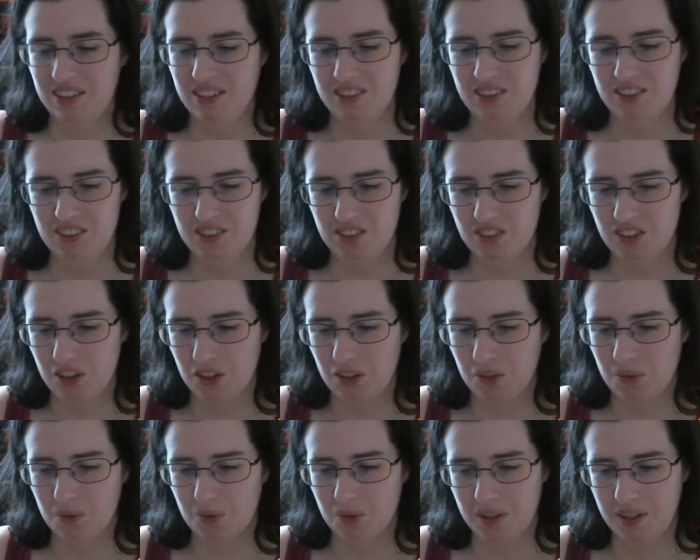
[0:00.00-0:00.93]

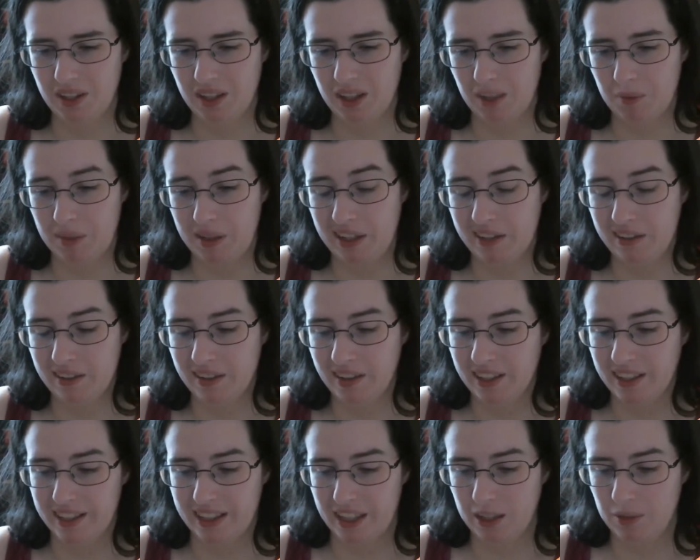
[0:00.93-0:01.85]
So, I mean, I
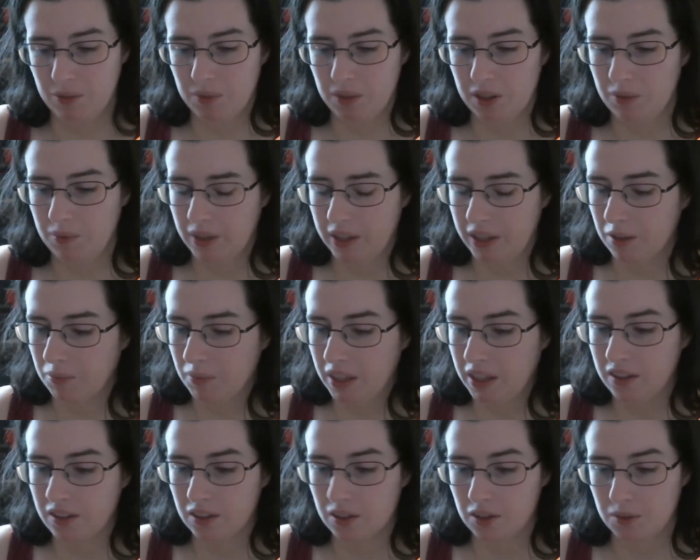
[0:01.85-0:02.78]
can't really
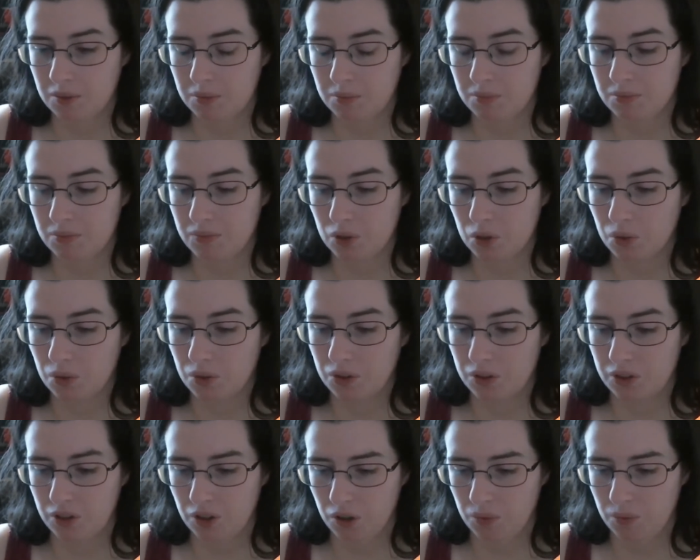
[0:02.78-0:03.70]
recommend them, nor
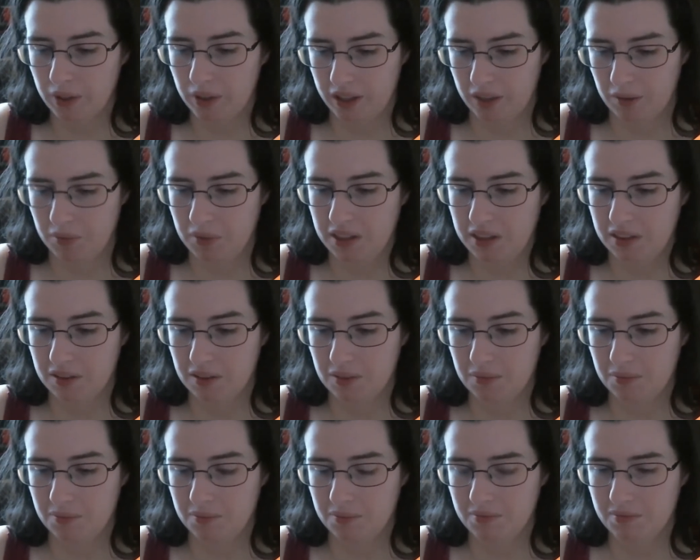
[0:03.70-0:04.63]
not recommend
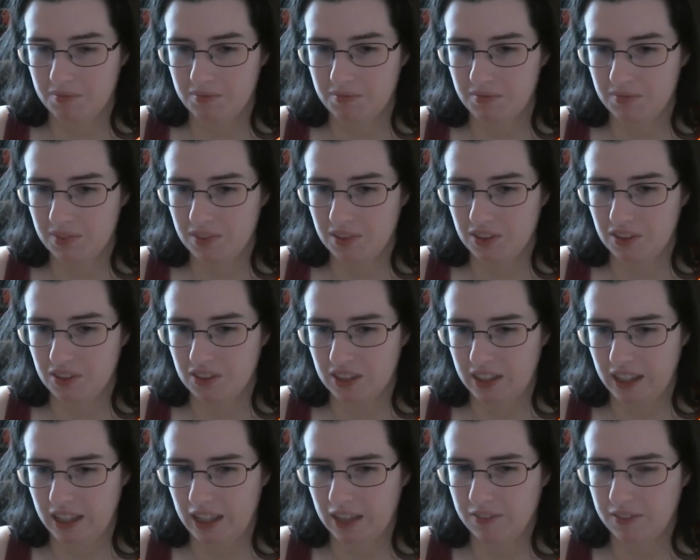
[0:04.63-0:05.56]
them, because I
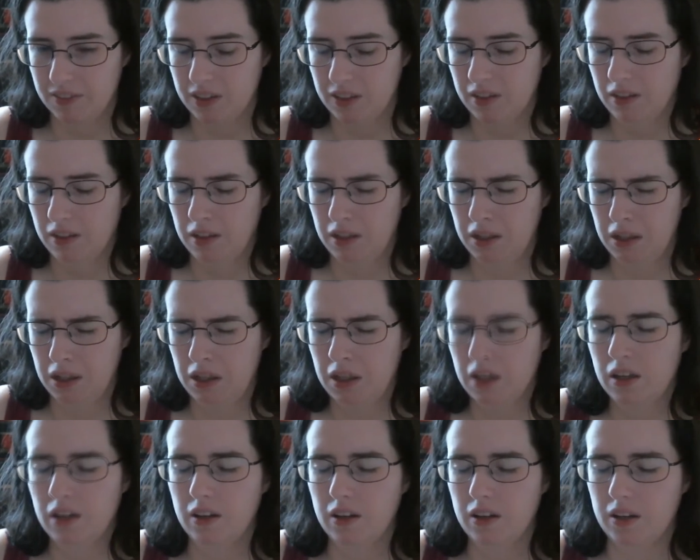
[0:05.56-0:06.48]
haven't.
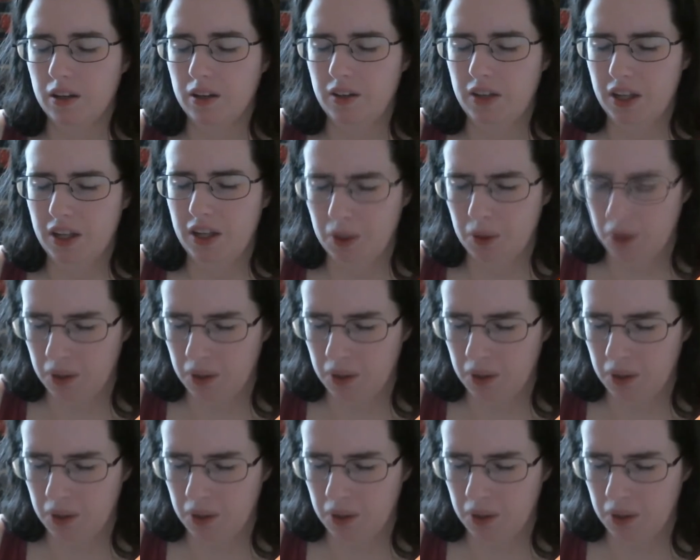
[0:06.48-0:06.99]
Oh no!